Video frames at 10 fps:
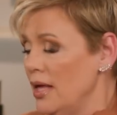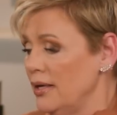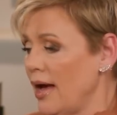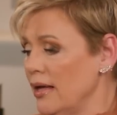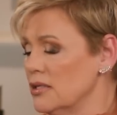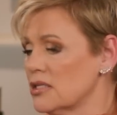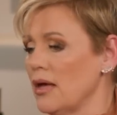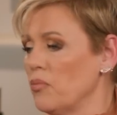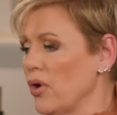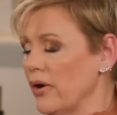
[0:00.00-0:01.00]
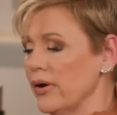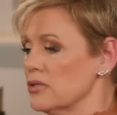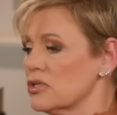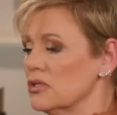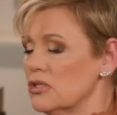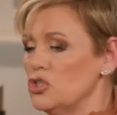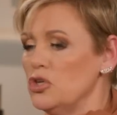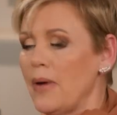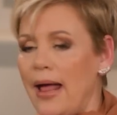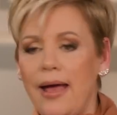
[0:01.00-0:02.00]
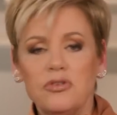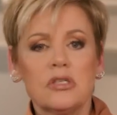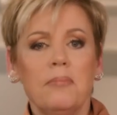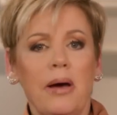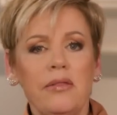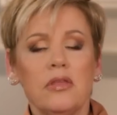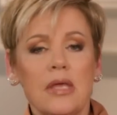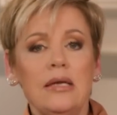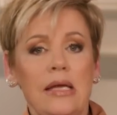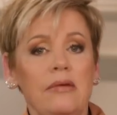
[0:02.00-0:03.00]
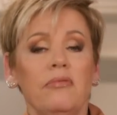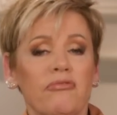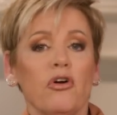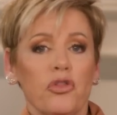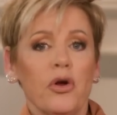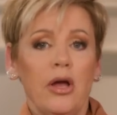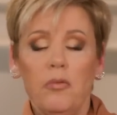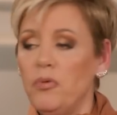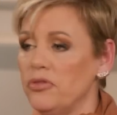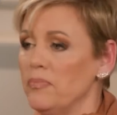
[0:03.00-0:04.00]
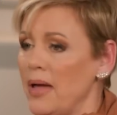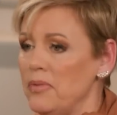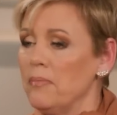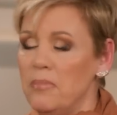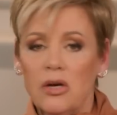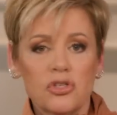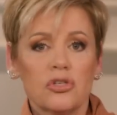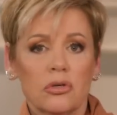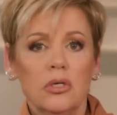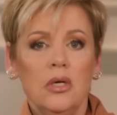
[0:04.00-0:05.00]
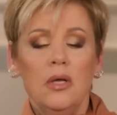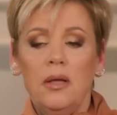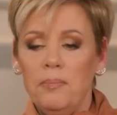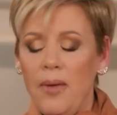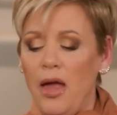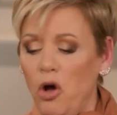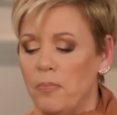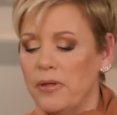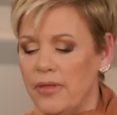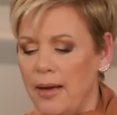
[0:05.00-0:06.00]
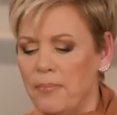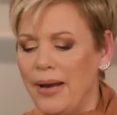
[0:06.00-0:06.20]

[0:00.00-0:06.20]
Now, in some rare instances, you might have somebody that they need further help with, maybe a minister helping them.